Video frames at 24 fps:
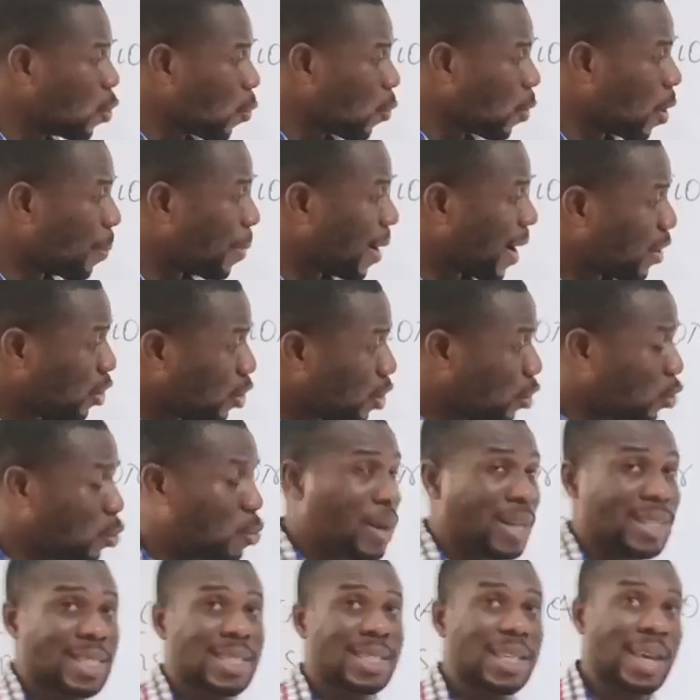whereby
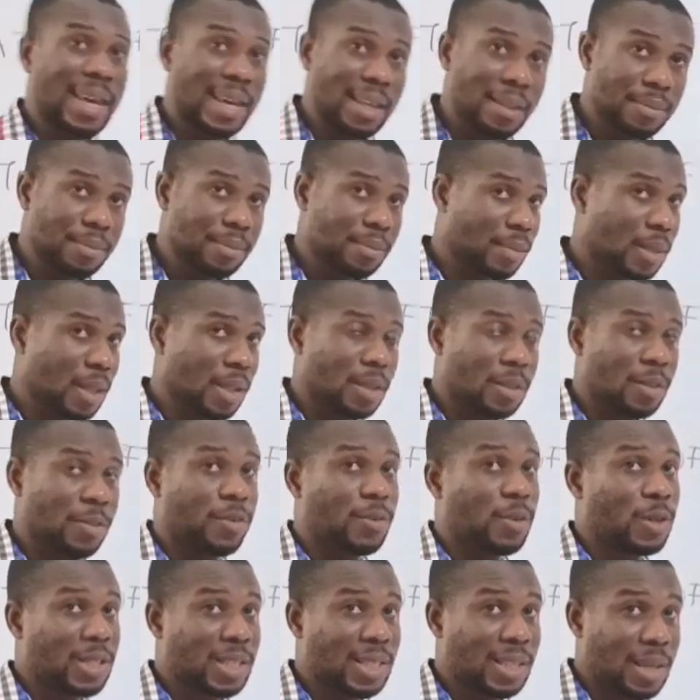you assign the
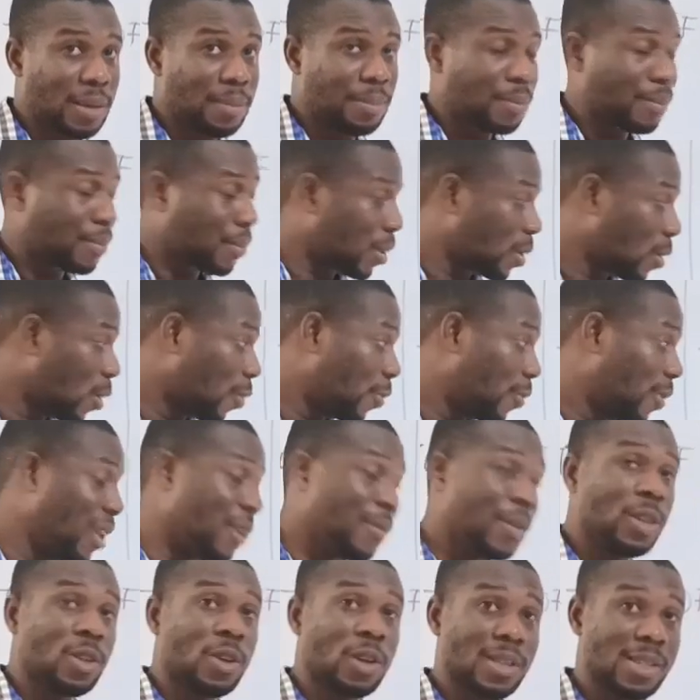first name of a
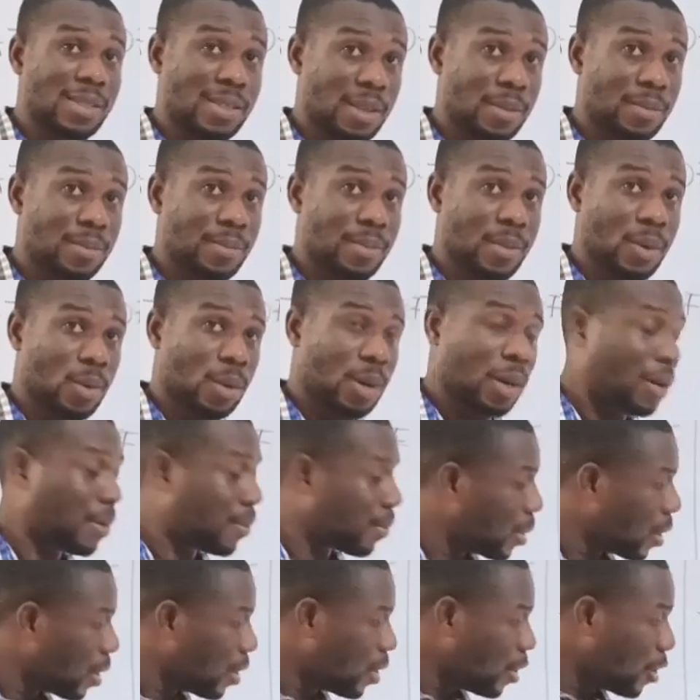living organism,
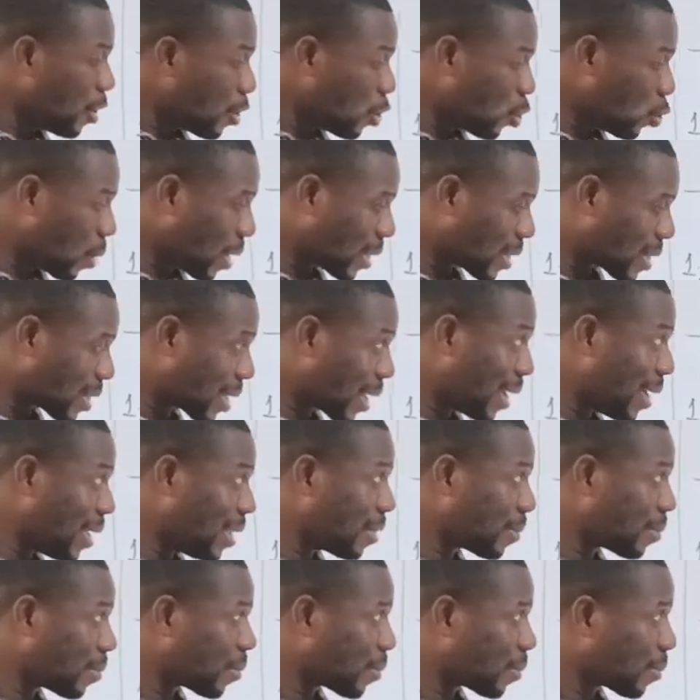okay, you
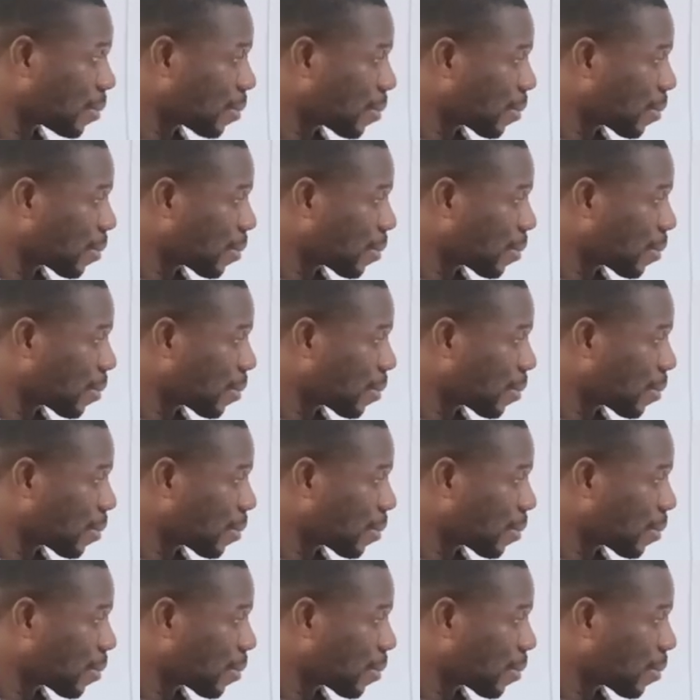assign